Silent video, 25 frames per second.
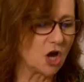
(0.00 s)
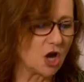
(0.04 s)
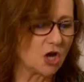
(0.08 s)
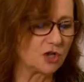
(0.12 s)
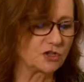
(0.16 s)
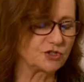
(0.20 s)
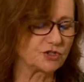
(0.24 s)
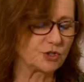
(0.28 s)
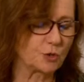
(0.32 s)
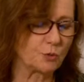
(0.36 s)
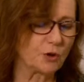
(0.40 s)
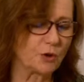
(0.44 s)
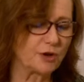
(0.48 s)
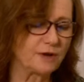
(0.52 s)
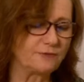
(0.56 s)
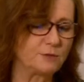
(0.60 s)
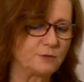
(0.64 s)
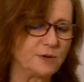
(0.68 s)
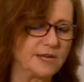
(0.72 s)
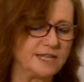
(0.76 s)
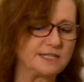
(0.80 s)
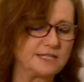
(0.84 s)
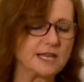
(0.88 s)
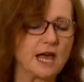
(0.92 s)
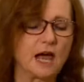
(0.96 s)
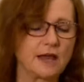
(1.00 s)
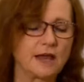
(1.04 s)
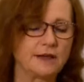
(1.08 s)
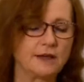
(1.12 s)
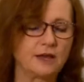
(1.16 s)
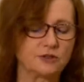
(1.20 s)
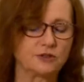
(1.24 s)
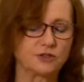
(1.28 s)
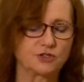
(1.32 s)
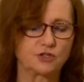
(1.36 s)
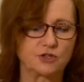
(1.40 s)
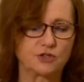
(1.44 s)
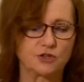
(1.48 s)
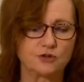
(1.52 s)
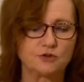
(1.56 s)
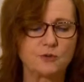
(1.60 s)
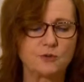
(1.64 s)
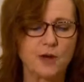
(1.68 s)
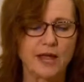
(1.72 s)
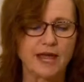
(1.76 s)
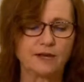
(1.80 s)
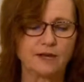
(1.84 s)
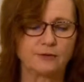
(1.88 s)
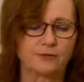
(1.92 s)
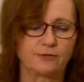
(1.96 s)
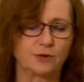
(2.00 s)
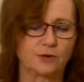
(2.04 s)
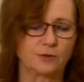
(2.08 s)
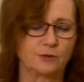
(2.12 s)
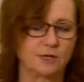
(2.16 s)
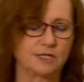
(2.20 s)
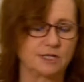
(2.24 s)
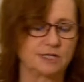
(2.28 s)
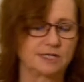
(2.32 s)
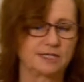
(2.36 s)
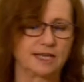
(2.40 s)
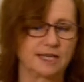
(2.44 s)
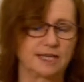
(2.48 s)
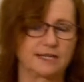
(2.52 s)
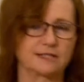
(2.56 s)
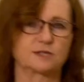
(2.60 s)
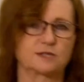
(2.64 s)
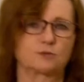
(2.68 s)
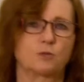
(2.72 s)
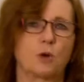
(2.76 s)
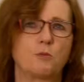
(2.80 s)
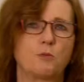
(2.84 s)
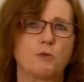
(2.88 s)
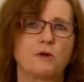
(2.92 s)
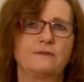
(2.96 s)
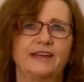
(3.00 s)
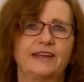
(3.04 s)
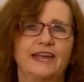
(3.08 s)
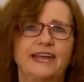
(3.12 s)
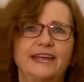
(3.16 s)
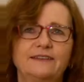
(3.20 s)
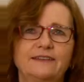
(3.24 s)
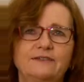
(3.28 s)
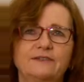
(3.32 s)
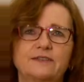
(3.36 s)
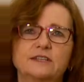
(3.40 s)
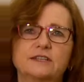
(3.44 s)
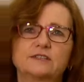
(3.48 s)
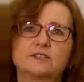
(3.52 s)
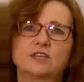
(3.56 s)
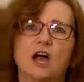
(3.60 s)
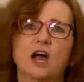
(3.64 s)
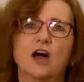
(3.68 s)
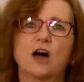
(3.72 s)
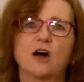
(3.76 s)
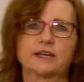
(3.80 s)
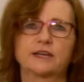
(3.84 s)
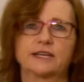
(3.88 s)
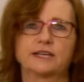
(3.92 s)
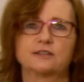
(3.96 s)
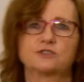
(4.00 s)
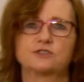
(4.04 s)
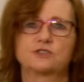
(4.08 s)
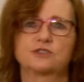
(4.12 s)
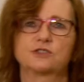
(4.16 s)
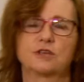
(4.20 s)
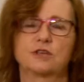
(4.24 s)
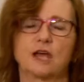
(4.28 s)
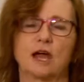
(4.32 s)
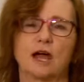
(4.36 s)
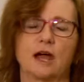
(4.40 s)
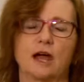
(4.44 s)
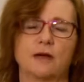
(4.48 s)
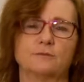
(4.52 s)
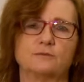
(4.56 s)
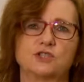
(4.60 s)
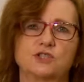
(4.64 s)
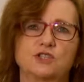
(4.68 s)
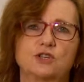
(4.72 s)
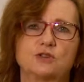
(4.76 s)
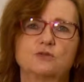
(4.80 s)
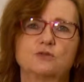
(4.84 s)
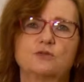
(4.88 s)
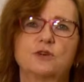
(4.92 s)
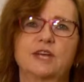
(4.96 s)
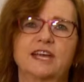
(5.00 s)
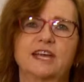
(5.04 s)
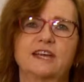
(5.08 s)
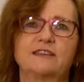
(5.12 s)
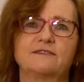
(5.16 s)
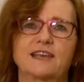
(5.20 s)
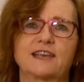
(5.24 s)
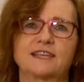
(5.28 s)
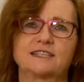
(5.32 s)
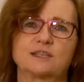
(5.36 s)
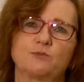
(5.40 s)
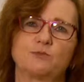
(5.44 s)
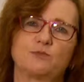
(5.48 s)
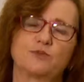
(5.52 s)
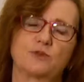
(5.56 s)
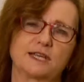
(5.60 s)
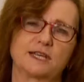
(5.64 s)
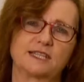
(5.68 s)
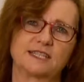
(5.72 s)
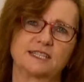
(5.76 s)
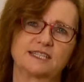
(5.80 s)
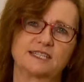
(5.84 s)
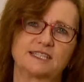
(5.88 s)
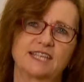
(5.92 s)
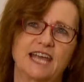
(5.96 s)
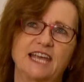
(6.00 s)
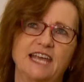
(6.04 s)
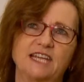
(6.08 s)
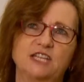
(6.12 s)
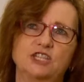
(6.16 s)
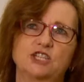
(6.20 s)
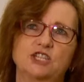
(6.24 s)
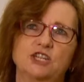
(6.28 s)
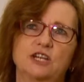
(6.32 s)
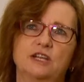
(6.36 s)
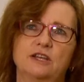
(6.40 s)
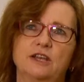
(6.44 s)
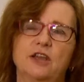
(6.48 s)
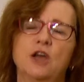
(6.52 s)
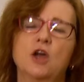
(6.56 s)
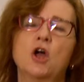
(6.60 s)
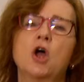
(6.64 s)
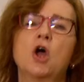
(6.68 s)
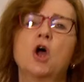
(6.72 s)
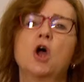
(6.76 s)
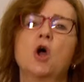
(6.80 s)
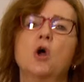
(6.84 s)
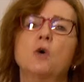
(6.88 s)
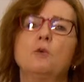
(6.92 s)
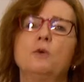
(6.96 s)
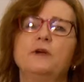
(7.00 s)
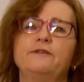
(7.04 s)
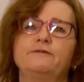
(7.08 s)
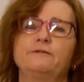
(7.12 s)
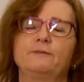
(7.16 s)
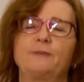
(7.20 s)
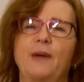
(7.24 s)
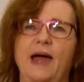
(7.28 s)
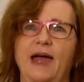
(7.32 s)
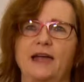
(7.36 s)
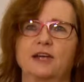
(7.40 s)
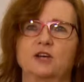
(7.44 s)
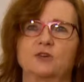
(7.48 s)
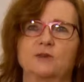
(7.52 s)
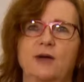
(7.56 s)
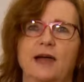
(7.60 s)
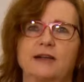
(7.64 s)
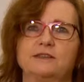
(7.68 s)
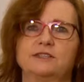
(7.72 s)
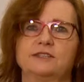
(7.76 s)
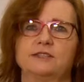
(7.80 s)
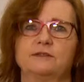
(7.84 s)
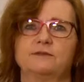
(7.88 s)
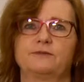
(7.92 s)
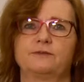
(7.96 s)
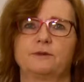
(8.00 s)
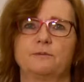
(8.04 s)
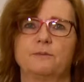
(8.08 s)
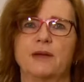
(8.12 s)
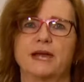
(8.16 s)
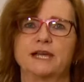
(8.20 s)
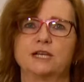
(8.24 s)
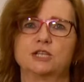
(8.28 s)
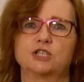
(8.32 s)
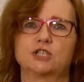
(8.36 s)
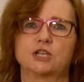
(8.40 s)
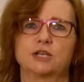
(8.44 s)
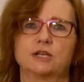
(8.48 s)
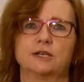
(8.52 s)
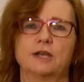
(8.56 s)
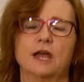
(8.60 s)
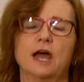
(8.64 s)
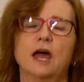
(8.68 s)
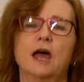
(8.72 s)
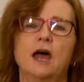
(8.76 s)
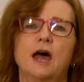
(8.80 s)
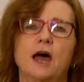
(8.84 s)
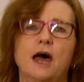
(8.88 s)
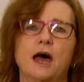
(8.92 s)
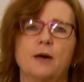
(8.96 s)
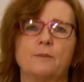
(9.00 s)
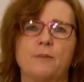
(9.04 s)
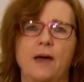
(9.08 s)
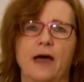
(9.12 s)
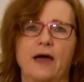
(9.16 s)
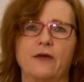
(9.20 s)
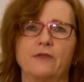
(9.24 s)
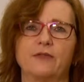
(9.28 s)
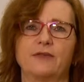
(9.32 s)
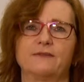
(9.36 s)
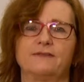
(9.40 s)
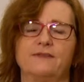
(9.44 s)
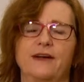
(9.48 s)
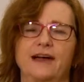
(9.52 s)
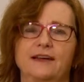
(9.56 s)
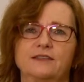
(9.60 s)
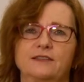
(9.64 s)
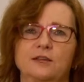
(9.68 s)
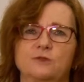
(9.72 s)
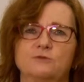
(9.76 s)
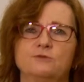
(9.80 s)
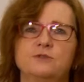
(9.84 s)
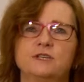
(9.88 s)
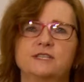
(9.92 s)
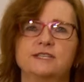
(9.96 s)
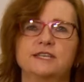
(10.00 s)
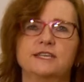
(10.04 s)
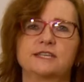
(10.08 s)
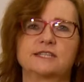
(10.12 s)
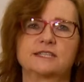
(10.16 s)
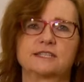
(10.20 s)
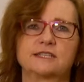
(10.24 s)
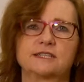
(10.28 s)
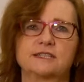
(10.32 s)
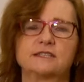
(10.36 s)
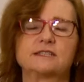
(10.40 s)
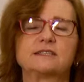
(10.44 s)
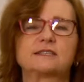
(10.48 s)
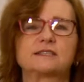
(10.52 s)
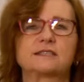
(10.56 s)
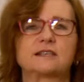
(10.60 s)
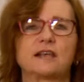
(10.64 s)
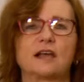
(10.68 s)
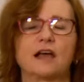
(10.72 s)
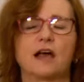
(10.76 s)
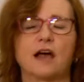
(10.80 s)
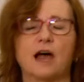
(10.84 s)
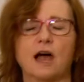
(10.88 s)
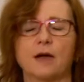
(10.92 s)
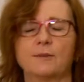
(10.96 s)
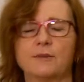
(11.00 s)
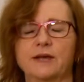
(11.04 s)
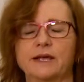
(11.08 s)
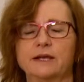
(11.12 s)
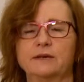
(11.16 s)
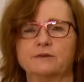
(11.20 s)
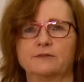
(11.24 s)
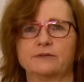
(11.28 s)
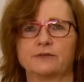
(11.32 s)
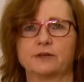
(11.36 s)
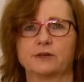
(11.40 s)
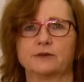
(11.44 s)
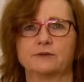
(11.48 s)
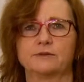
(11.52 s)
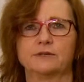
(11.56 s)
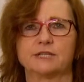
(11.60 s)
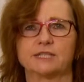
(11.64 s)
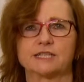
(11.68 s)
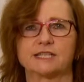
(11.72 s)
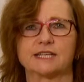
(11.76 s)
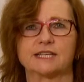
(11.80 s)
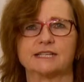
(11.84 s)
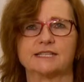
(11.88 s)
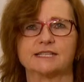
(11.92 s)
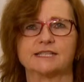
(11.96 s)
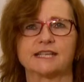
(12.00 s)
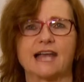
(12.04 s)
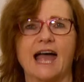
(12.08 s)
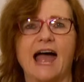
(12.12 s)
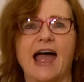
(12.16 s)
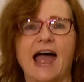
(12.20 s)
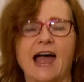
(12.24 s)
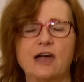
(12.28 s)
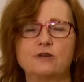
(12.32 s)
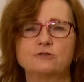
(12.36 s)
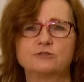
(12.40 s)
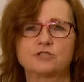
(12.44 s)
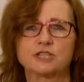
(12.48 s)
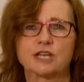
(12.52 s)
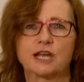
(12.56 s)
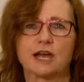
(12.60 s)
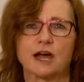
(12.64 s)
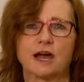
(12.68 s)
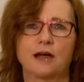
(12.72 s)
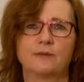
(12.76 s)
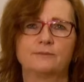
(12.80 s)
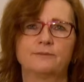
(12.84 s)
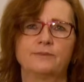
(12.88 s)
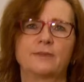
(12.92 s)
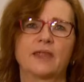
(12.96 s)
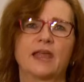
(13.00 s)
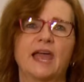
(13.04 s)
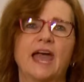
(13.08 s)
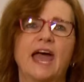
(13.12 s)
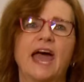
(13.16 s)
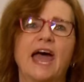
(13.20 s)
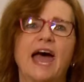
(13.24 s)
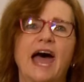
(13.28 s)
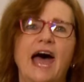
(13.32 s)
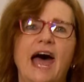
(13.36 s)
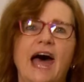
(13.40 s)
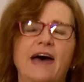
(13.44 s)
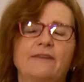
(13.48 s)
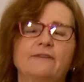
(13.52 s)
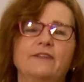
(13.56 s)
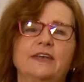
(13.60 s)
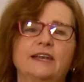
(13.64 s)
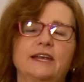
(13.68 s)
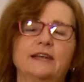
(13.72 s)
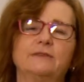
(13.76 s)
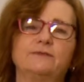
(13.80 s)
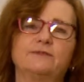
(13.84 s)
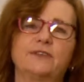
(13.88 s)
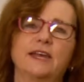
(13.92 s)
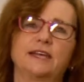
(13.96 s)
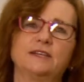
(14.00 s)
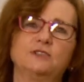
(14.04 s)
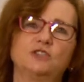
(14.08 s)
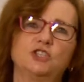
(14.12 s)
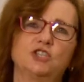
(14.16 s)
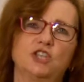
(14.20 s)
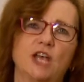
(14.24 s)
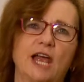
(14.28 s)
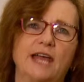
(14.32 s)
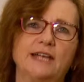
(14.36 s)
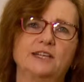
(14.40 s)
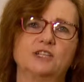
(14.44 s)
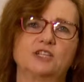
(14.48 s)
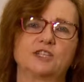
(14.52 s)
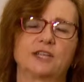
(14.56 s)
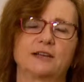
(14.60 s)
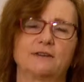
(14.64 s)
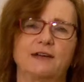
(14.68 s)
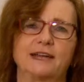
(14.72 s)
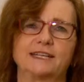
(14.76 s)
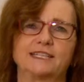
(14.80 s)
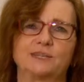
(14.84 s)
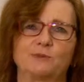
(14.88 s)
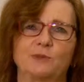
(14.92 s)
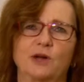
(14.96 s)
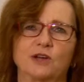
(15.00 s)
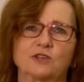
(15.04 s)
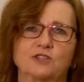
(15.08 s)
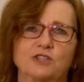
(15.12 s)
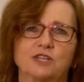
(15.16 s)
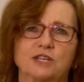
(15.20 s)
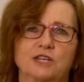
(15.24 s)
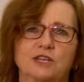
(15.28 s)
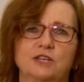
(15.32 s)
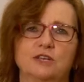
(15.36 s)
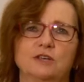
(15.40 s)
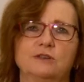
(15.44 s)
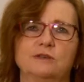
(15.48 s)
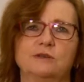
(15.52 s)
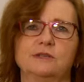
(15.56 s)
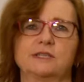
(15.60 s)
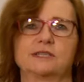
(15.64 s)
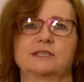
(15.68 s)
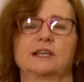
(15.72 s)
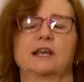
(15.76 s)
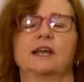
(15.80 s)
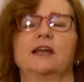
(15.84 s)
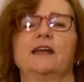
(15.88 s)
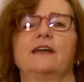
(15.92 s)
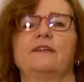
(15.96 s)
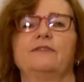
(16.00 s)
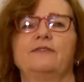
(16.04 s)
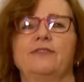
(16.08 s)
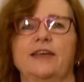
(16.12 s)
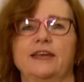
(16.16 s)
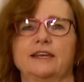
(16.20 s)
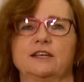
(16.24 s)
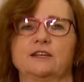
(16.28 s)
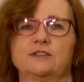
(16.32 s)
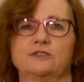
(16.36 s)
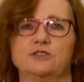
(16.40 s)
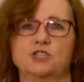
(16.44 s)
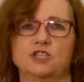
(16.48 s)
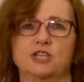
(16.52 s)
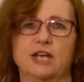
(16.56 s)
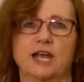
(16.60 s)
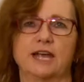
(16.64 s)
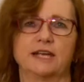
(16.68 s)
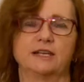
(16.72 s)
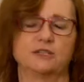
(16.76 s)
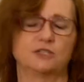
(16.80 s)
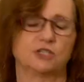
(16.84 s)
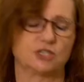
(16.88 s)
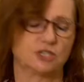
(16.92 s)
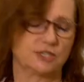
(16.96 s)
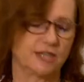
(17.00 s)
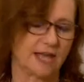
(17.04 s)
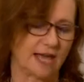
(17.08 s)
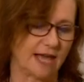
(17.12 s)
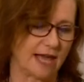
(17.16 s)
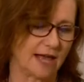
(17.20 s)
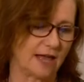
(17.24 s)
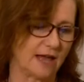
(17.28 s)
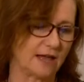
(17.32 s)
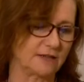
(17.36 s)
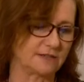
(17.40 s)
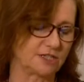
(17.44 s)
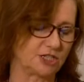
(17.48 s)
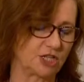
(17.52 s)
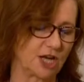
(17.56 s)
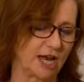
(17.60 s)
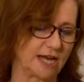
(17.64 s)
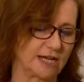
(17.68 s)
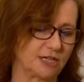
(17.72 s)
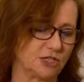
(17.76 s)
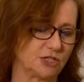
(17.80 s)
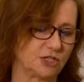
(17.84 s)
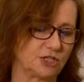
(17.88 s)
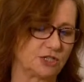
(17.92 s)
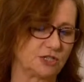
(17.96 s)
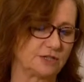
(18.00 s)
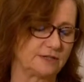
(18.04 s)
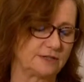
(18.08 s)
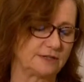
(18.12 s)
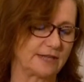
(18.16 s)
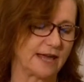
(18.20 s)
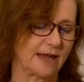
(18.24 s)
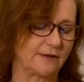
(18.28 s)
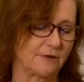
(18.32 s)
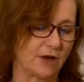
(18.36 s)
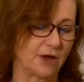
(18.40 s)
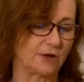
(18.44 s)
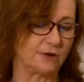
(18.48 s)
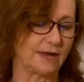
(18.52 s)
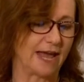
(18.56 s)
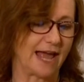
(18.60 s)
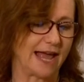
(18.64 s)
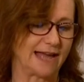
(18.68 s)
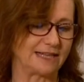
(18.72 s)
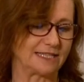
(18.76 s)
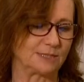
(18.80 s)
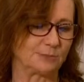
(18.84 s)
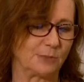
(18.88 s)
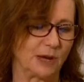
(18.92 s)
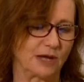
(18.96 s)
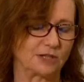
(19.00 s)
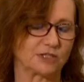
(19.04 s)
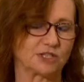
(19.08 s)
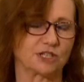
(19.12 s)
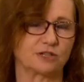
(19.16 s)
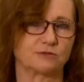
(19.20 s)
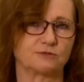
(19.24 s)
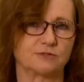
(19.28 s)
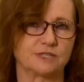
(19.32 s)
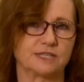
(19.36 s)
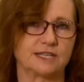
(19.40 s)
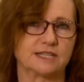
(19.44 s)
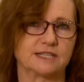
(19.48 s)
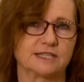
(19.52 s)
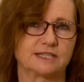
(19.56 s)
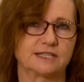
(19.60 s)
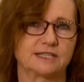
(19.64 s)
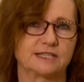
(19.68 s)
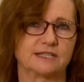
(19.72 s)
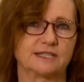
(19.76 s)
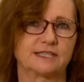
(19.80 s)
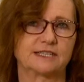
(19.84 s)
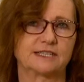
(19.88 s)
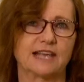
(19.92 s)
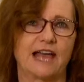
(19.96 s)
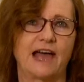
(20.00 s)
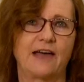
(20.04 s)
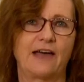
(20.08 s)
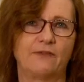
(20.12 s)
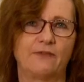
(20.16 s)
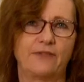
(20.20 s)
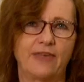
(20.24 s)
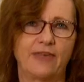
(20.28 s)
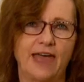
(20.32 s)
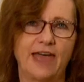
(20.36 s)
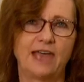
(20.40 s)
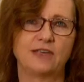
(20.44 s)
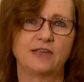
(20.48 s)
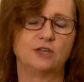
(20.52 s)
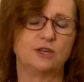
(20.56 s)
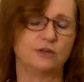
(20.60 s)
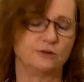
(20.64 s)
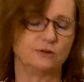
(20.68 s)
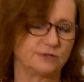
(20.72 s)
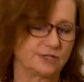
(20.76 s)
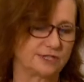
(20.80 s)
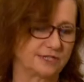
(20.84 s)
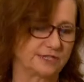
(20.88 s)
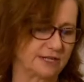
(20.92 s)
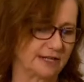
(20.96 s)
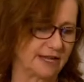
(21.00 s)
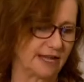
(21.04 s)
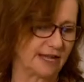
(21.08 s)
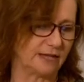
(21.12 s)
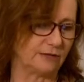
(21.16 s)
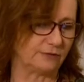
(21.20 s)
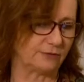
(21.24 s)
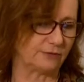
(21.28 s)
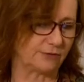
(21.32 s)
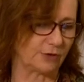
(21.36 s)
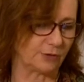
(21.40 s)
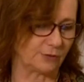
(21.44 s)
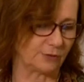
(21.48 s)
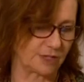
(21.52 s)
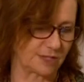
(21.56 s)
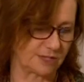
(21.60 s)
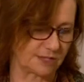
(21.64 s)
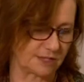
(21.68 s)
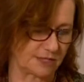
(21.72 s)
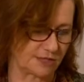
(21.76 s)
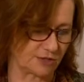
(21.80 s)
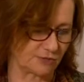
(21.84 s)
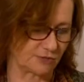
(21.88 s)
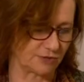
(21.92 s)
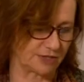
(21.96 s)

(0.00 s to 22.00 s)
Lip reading: So what have we done to influence this? Well, within the target toolkit, there's a presentation with background information about the fact that resistance influences outcome, and that if they change their antibiotic use, they can change their own antibiotic resistance, and their use influences